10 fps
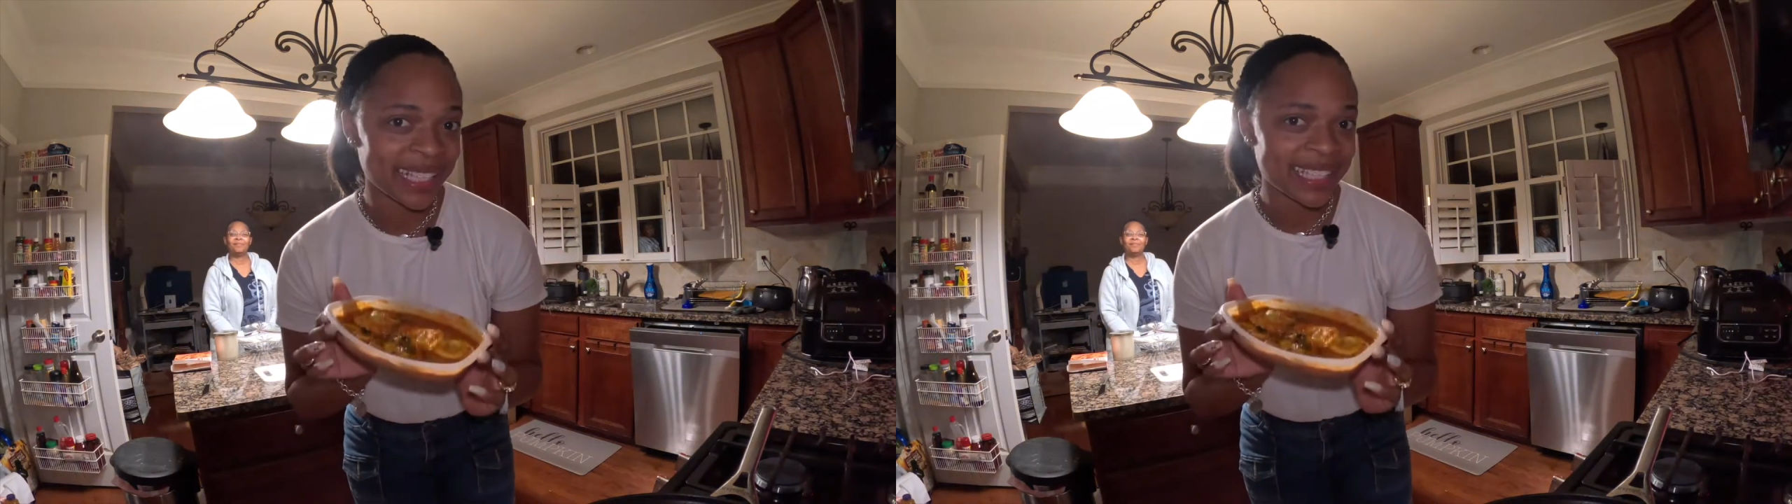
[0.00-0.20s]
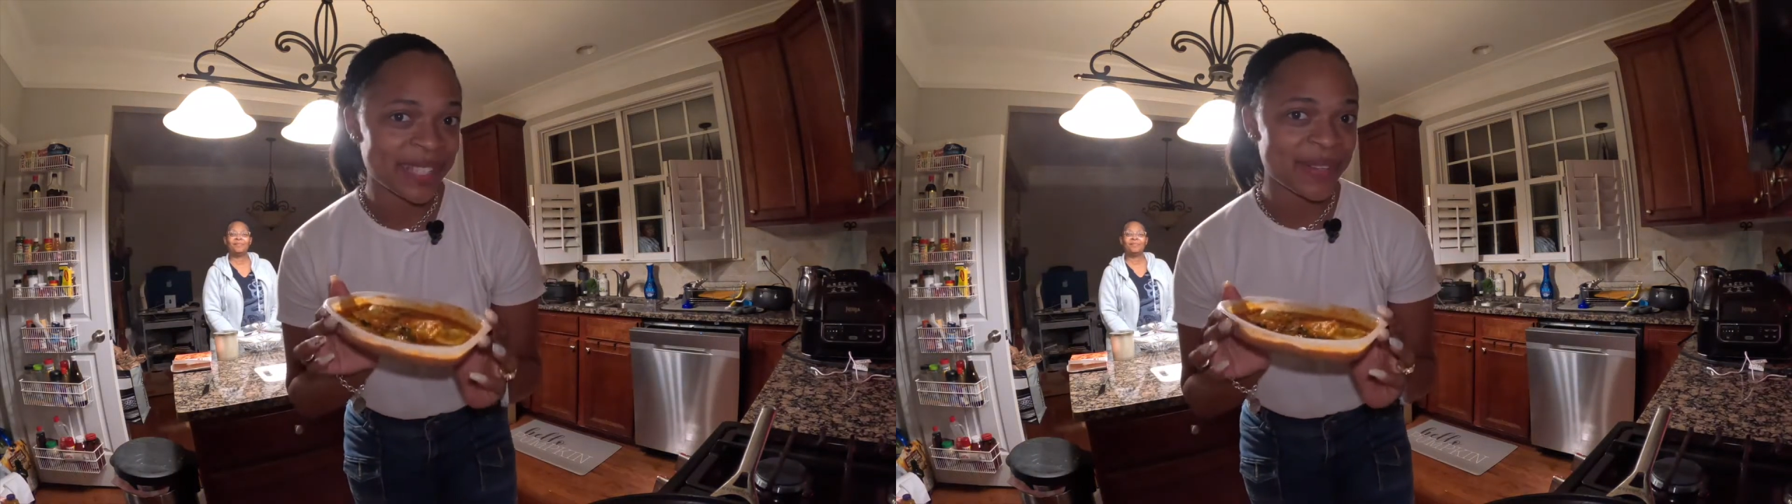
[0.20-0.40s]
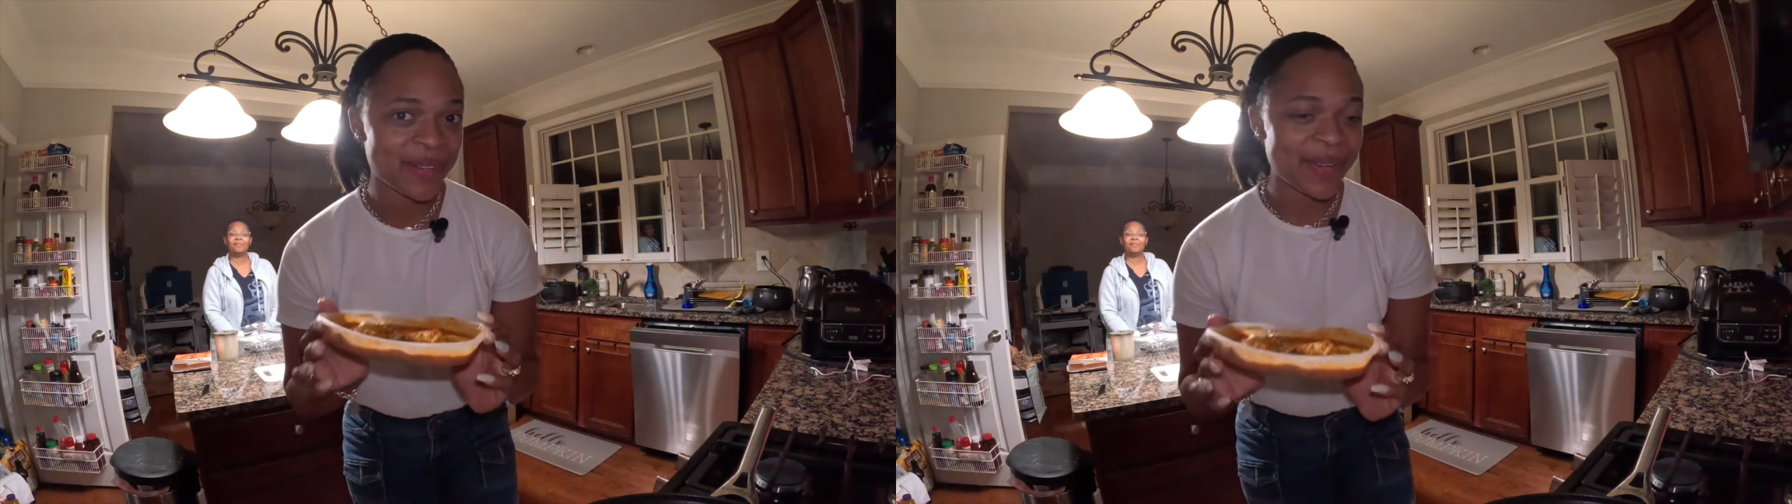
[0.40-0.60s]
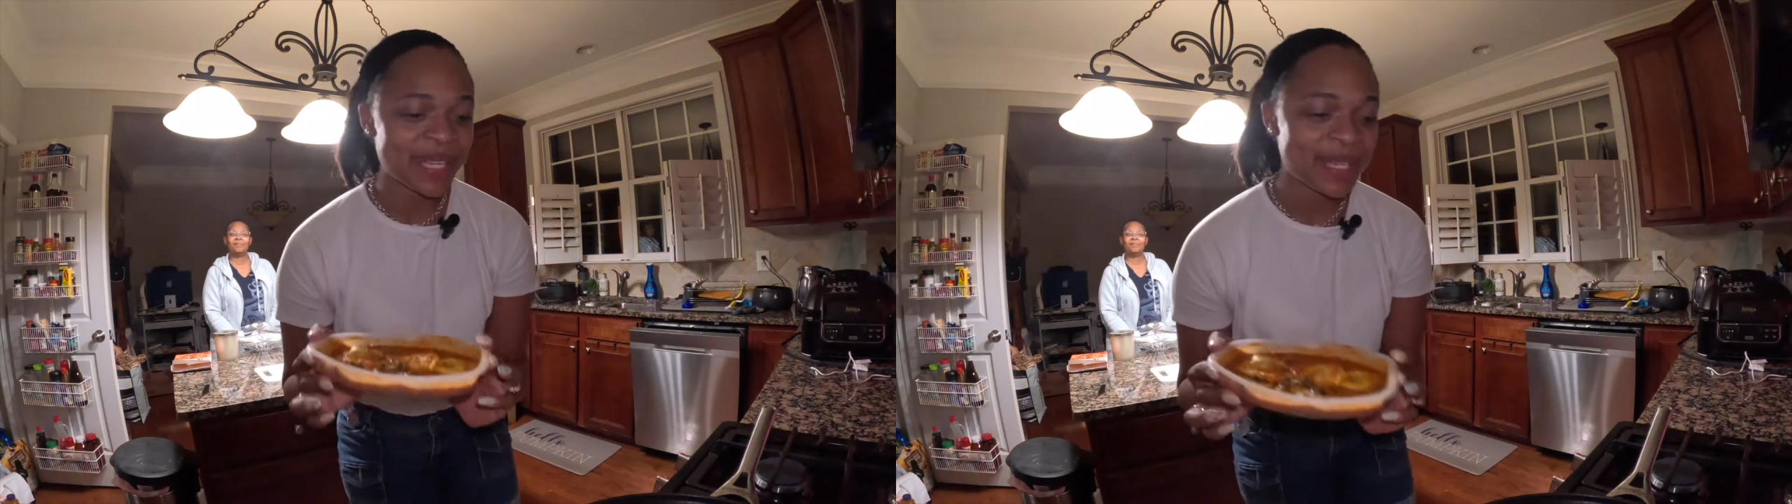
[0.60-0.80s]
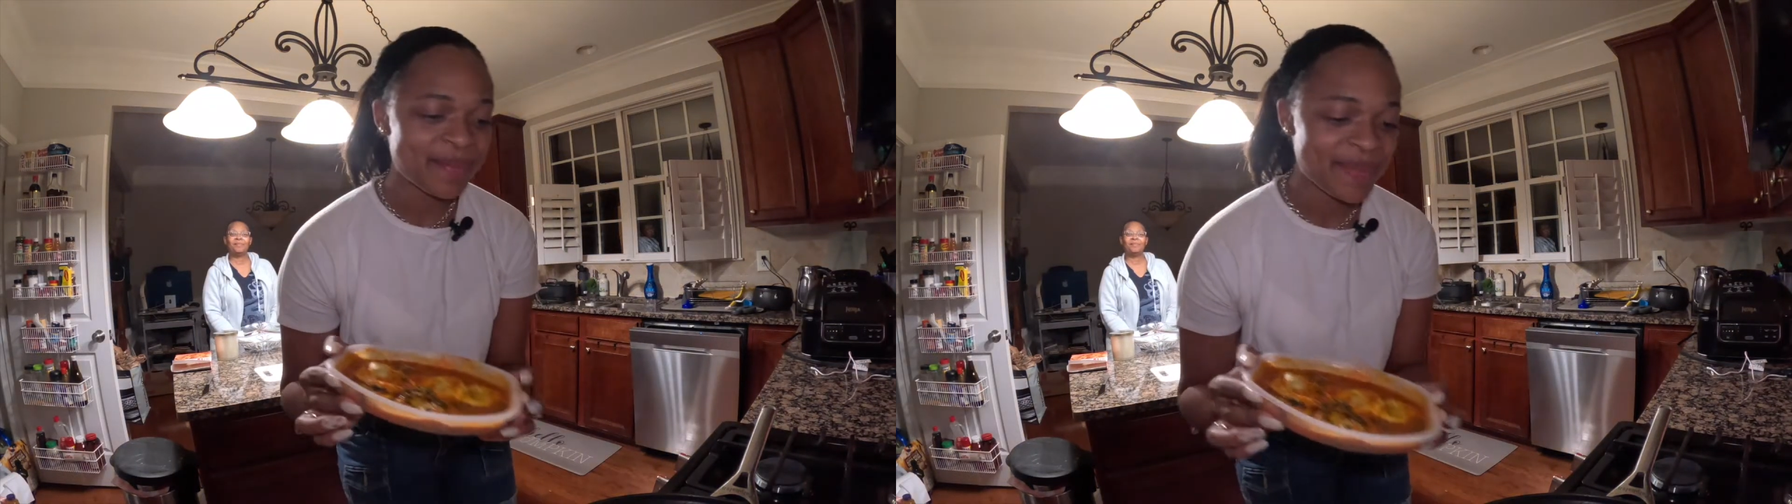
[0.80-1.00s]
secret
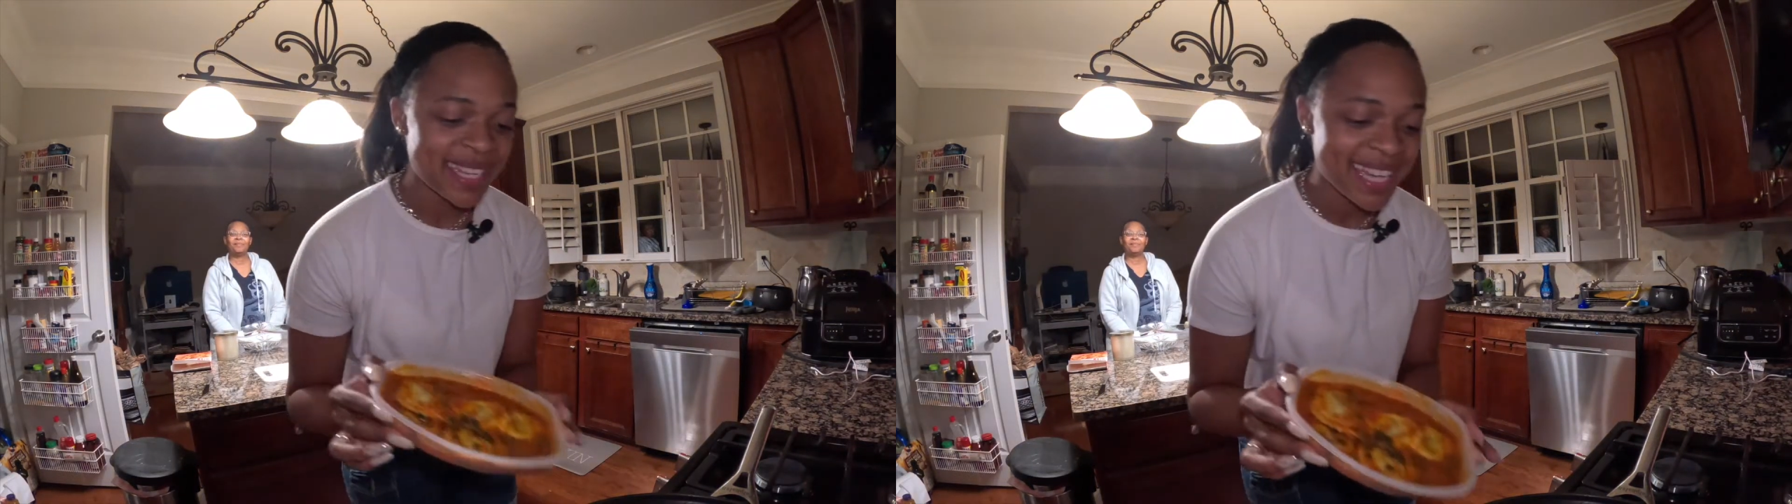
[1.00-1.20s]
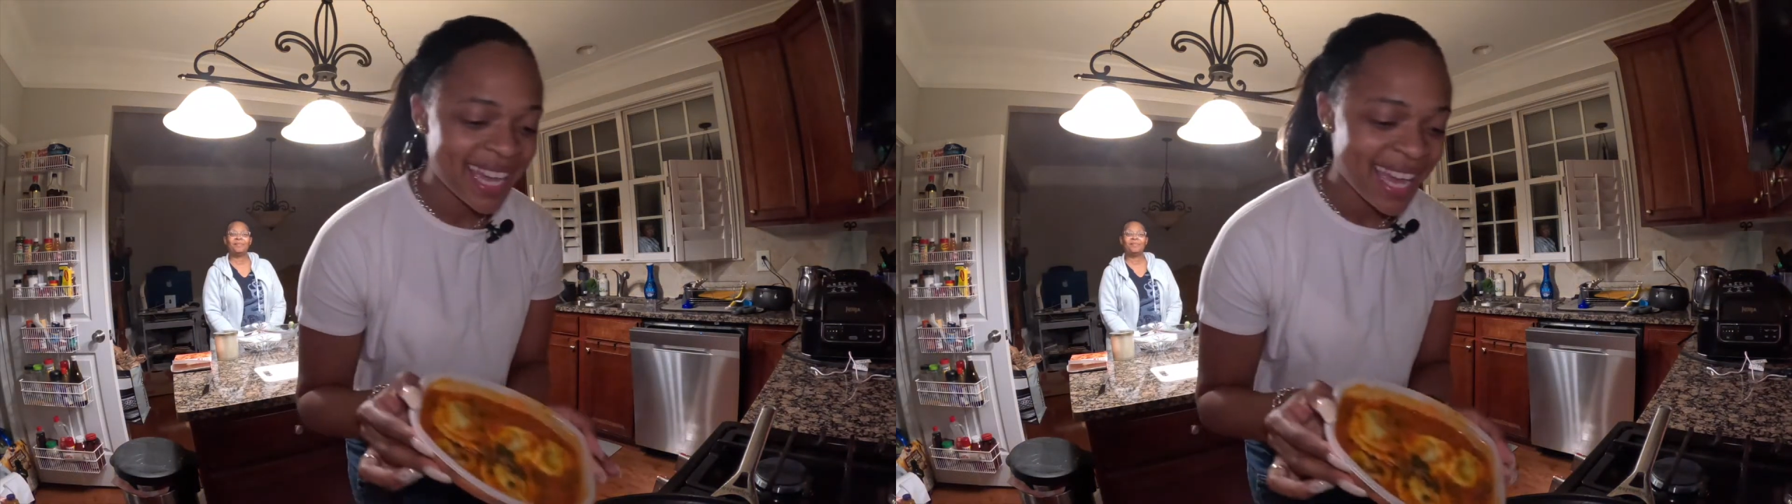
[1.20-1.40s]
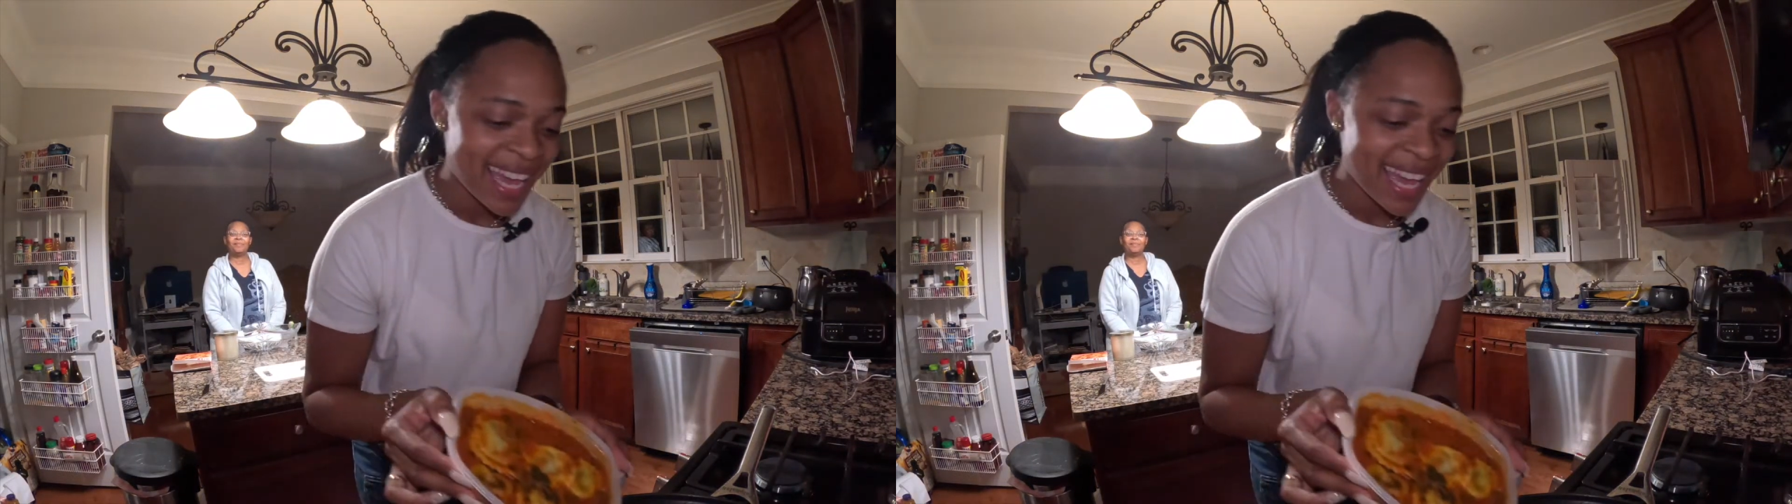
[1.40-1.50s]
recipe,